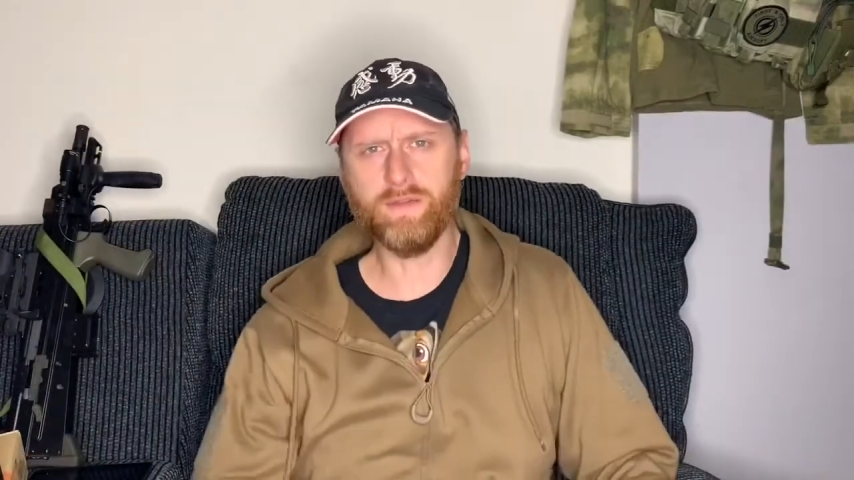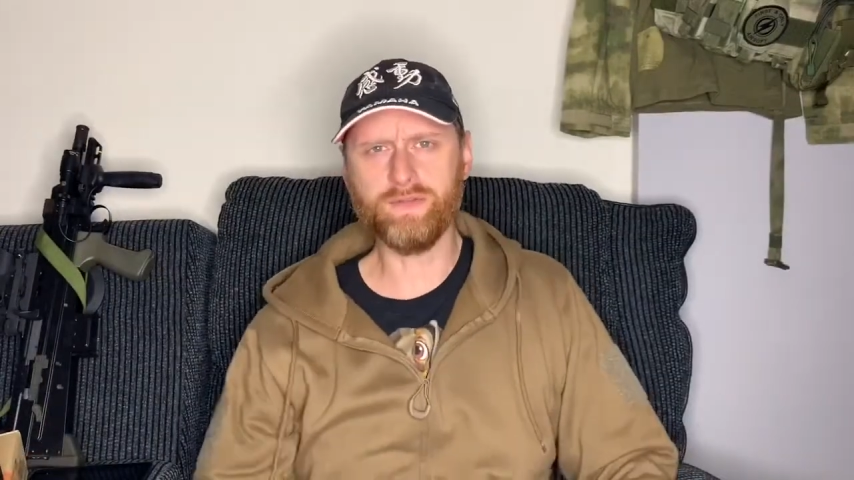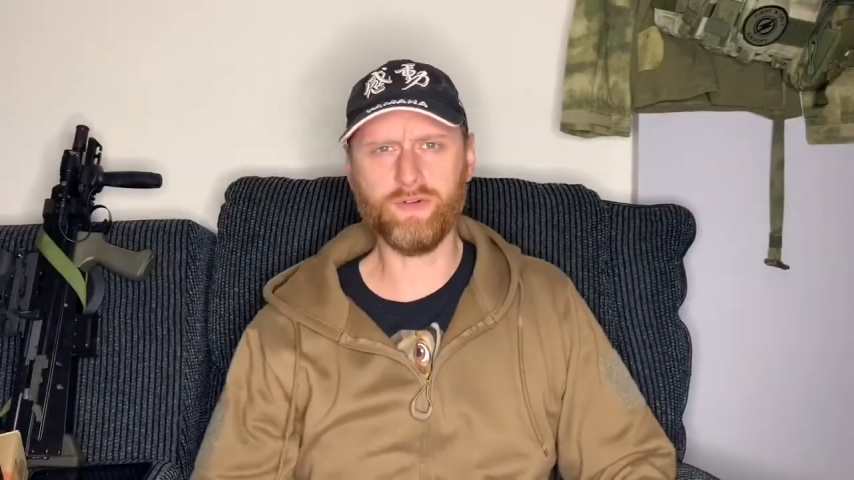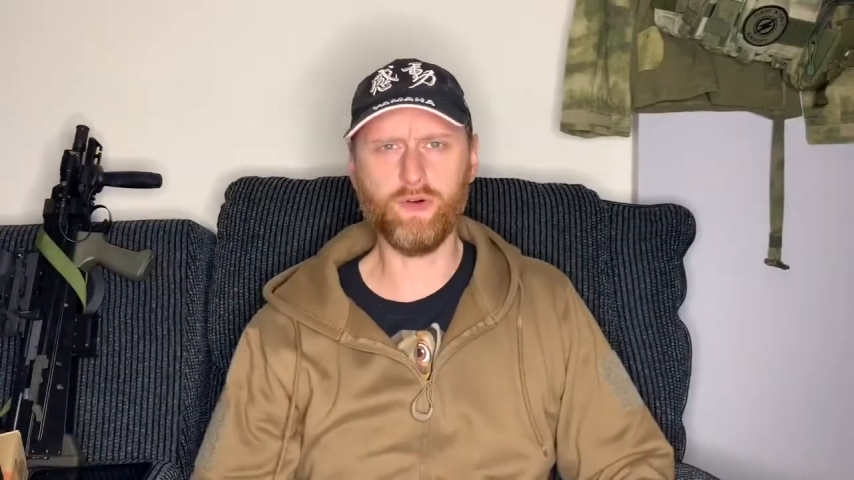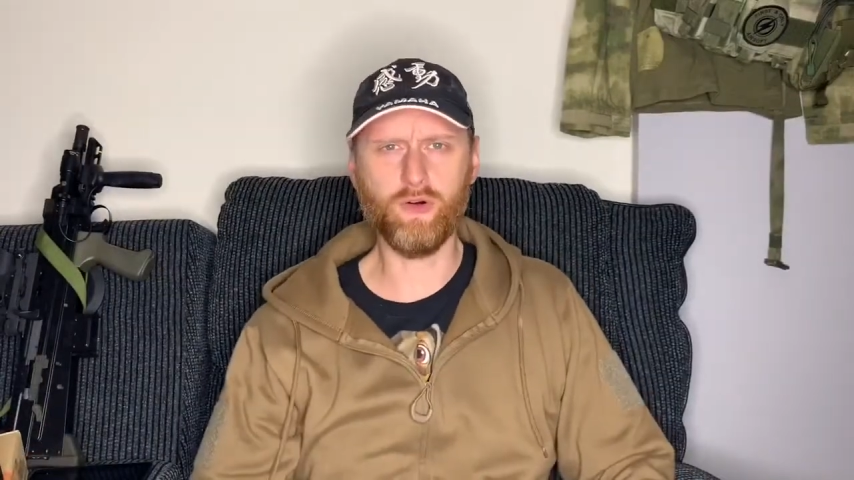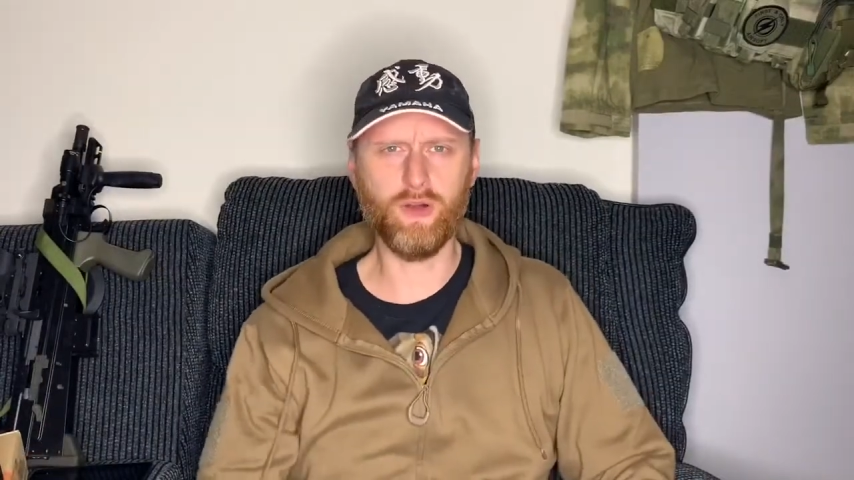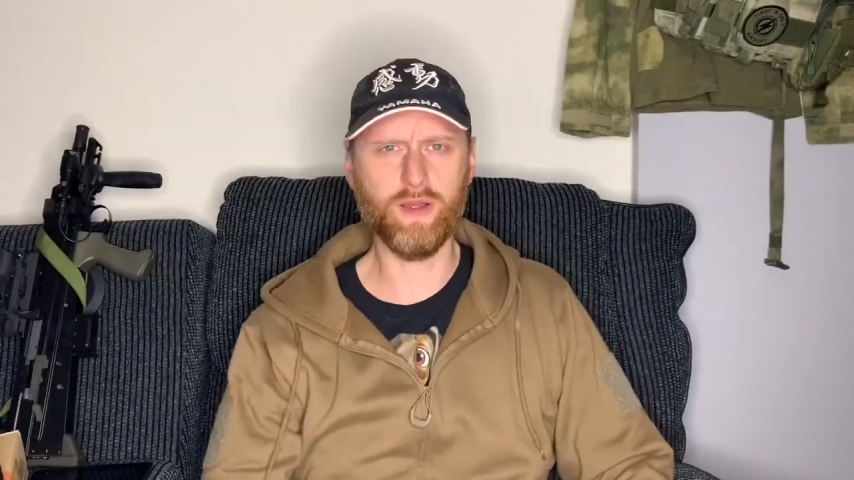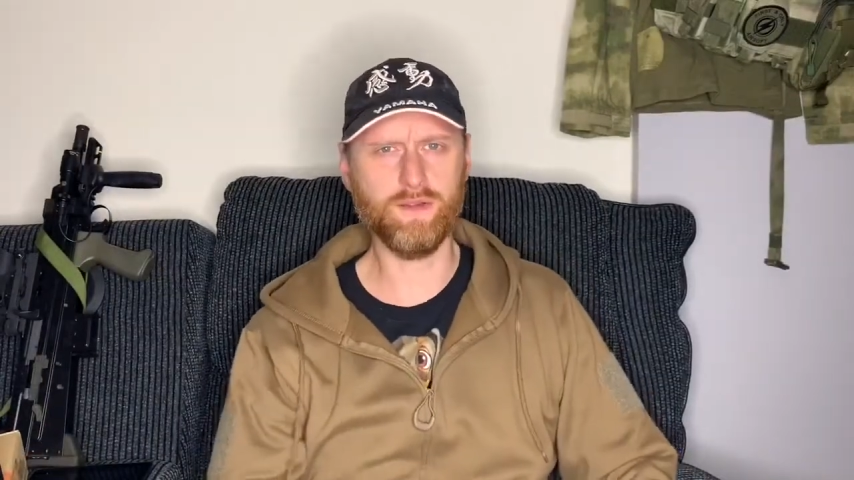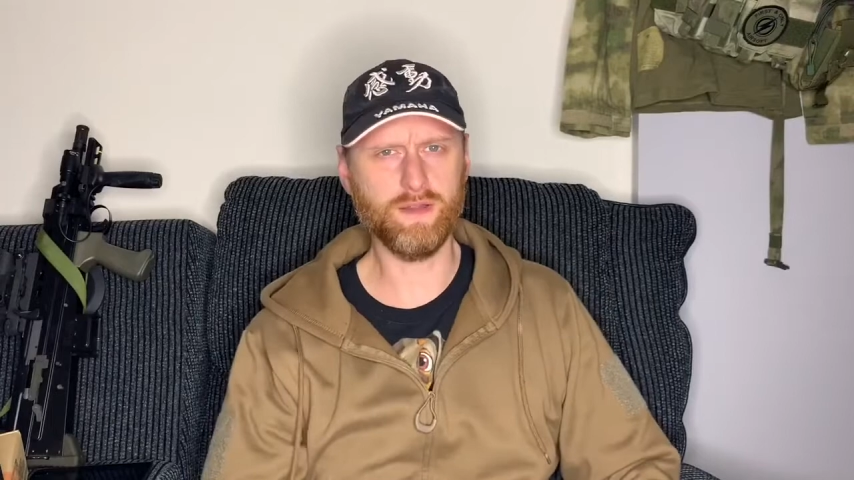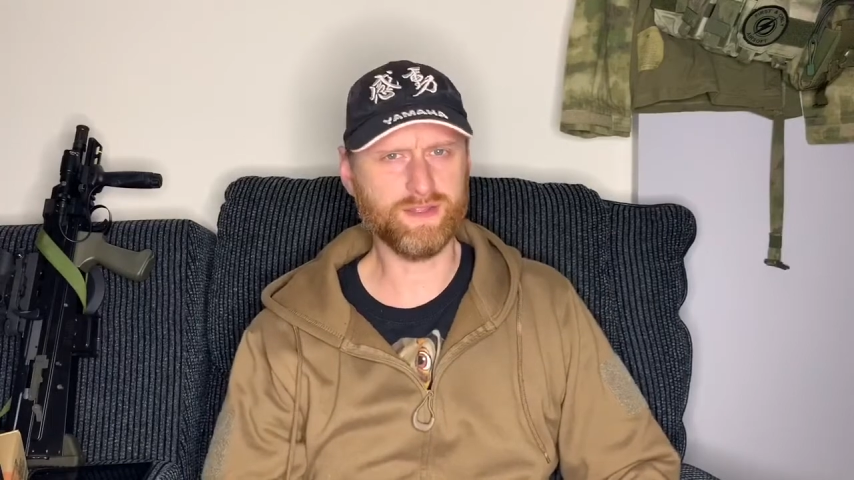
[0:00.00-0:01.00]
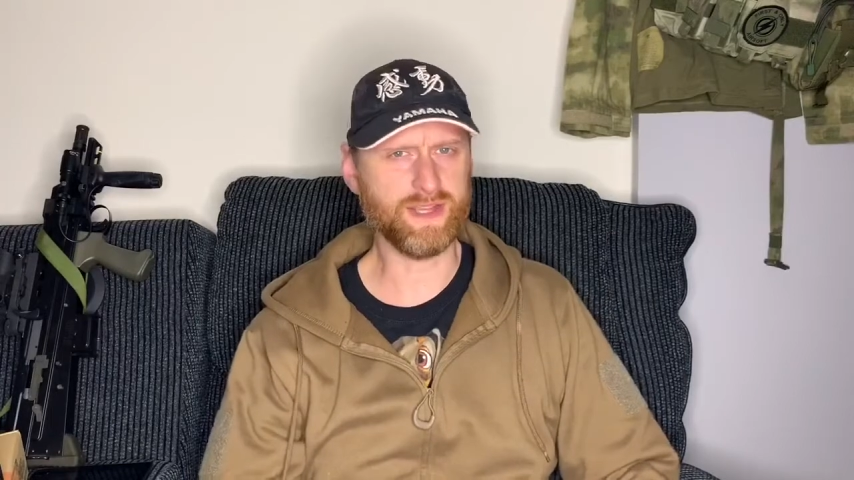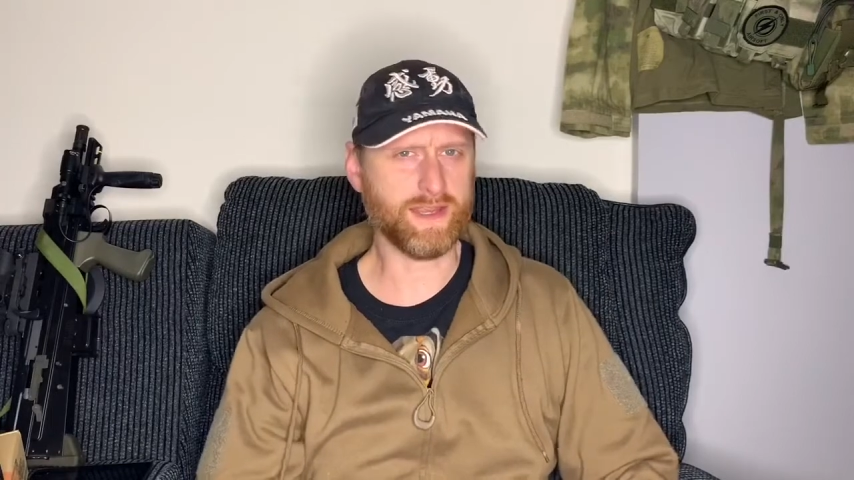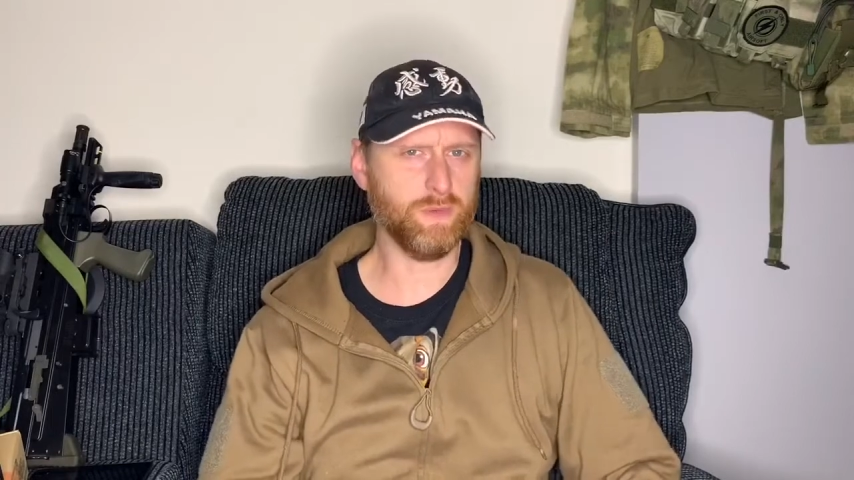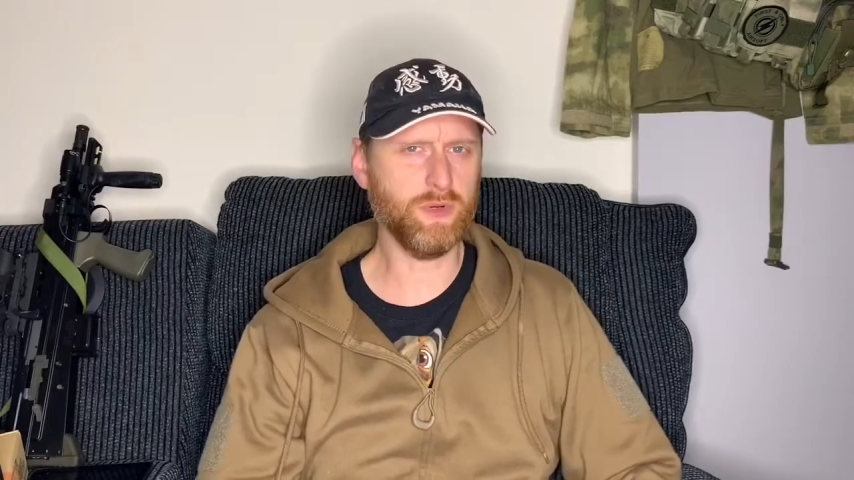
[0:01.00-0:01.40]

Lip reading: for a second.